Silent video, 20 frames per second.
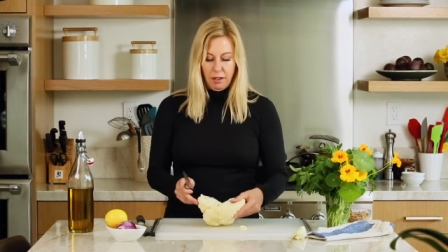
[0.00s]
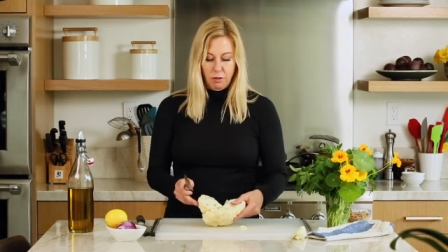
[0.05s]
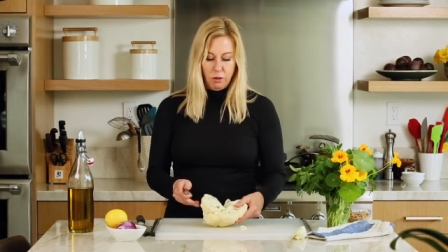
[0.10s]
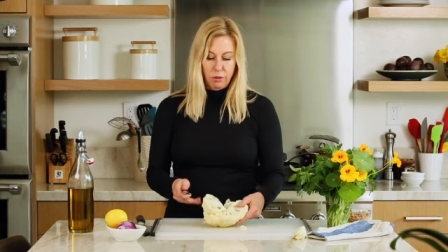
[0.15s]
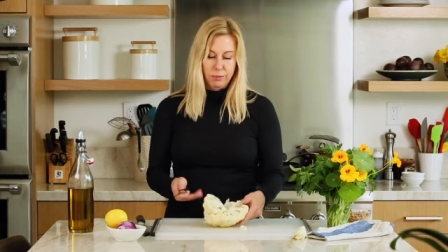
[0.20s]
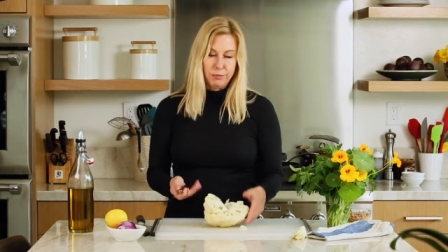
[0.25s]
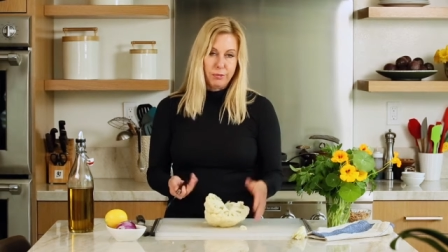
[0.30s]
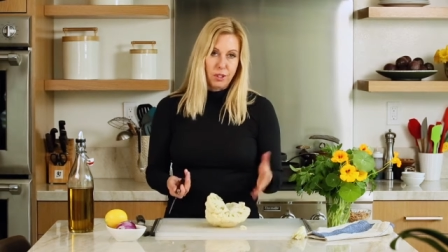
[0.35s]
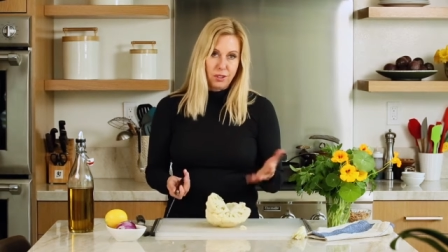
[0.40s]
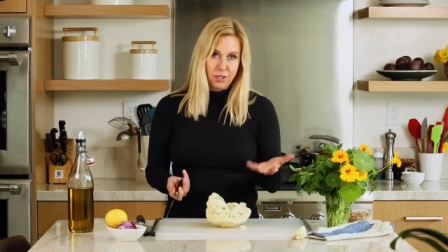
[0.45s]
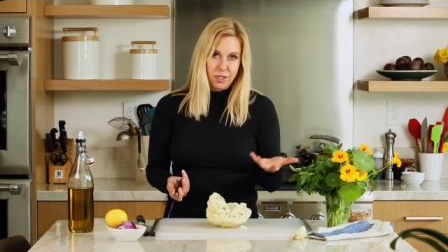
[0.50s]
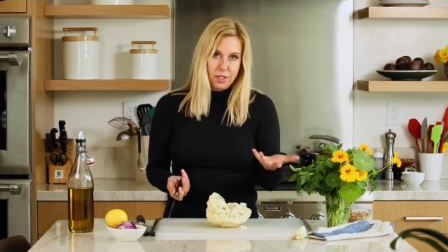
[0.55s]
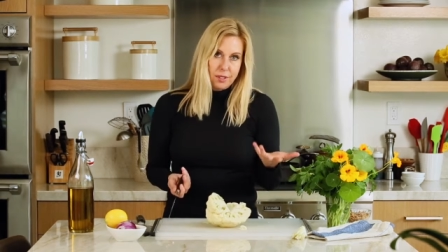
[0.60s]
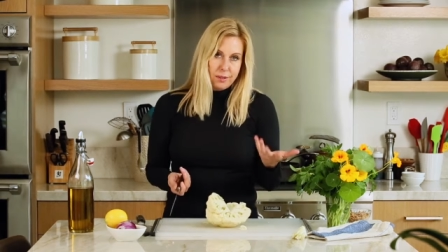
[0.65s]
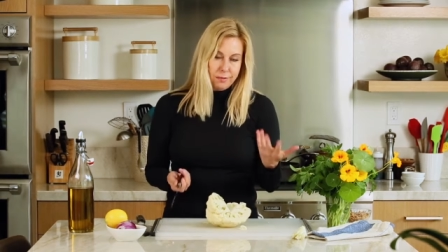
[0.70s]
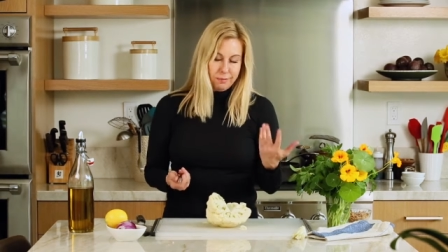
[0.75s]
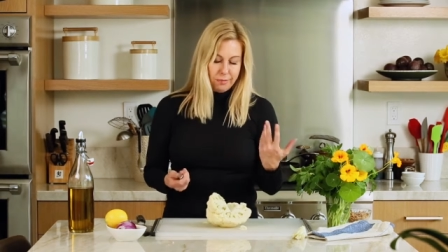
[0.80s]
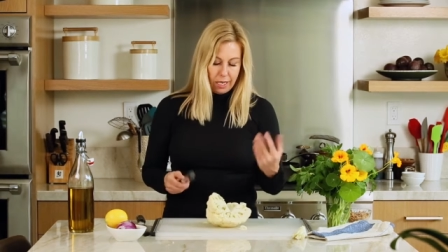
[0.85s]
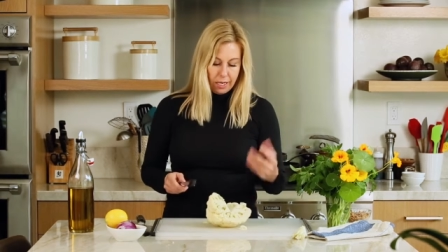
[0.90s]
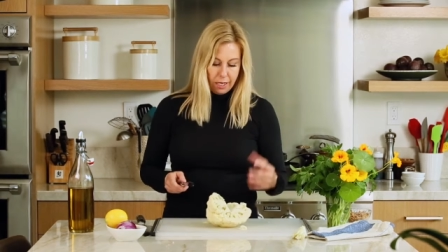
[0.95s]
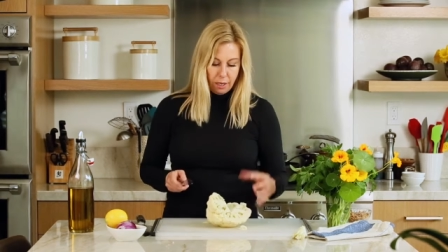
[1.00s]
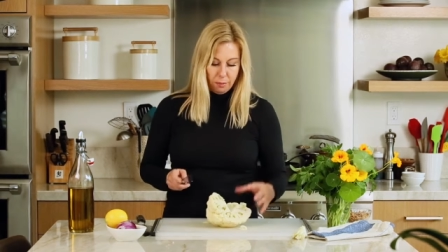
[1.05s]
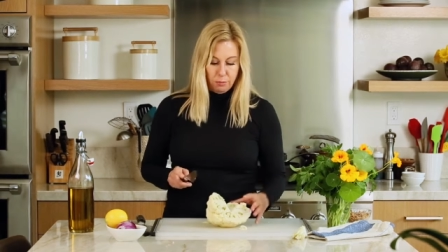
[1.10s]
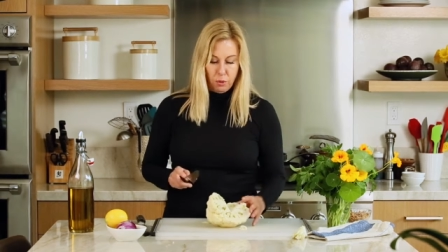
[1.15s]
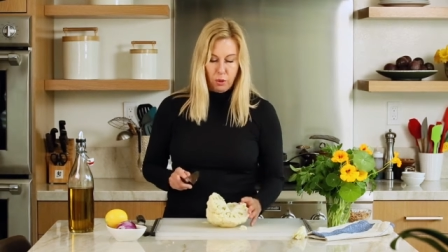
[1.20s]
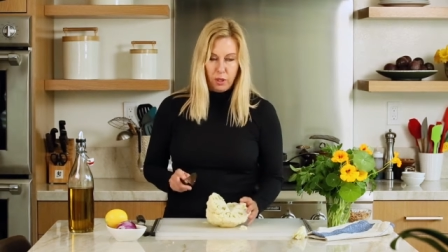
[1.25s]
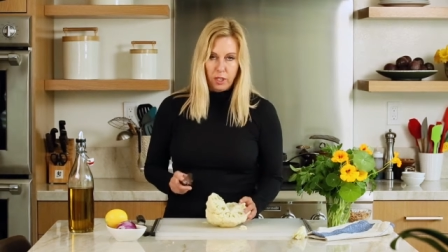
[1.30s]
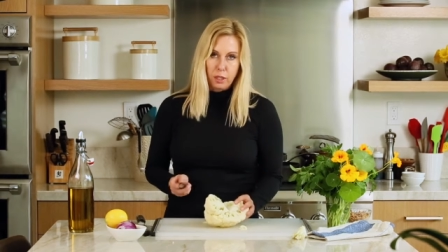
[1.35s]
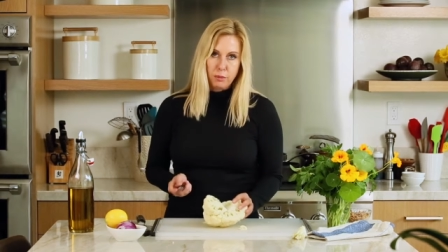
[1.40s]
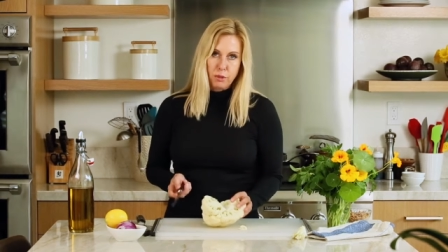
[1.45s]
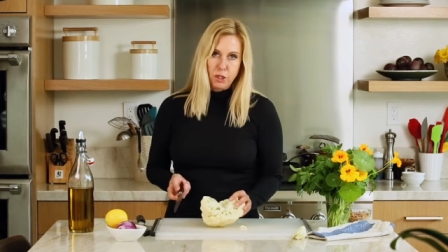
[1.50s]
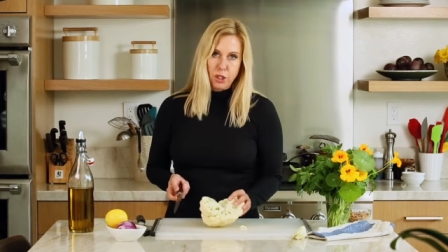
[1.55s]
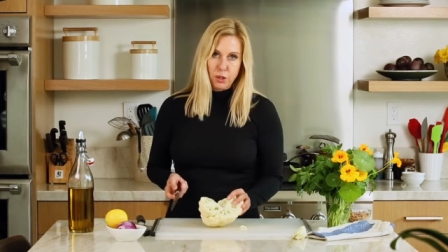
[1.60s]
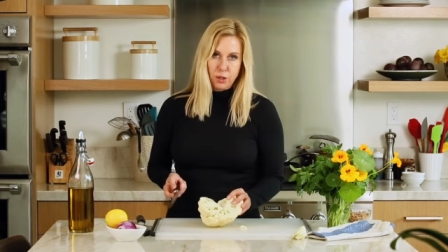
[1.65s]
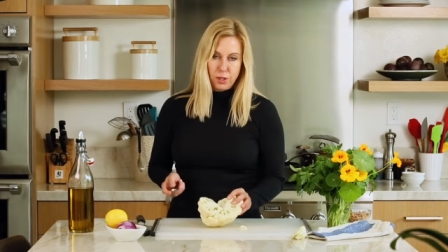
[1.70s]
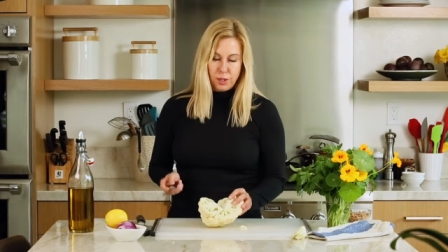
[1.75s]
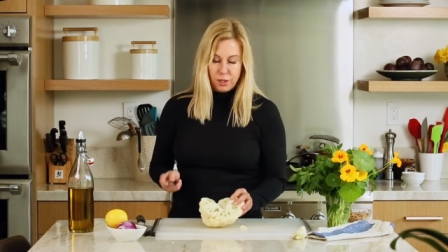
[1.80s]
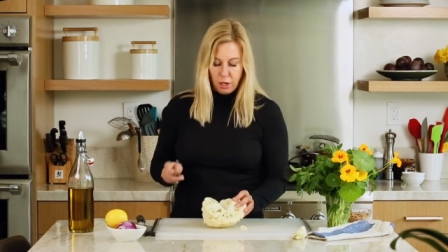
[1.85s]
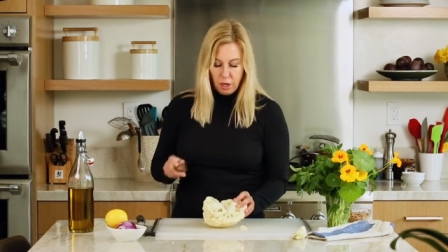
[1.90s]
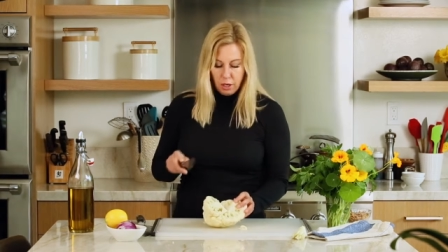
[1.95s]
or you just end up putting them to
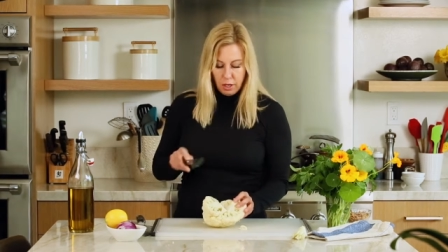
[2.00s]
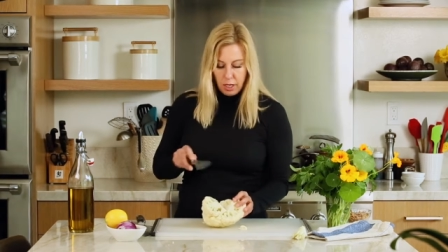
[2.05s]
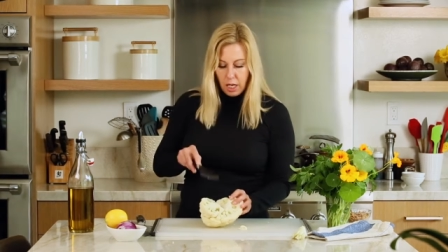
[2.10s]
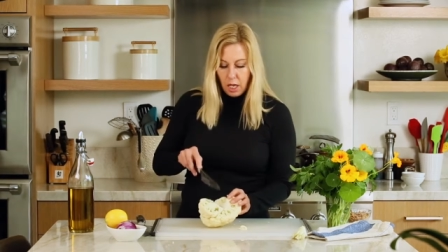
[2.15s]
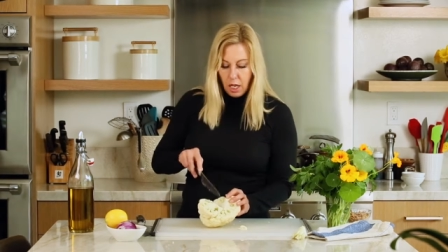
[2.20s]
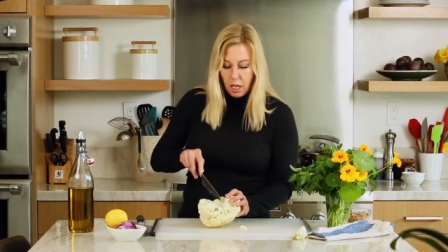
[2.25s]
your stock.